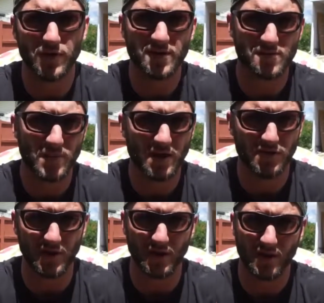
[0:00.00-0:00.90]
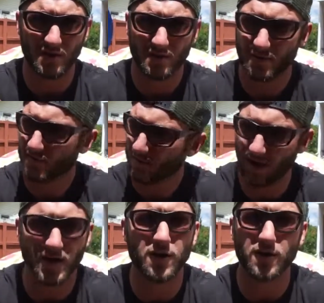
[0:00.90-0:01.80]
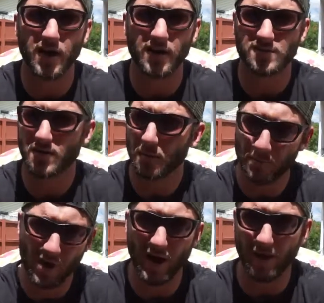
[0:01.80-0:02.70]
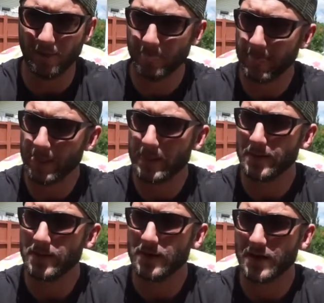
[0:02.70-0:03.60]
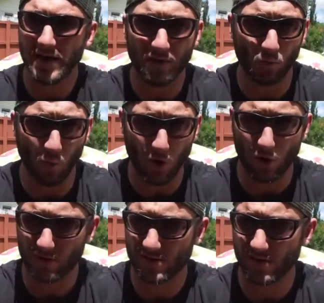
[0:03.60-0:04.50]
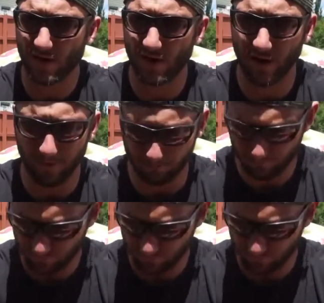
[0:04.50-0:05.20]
this method, I know guys, but it works. Um,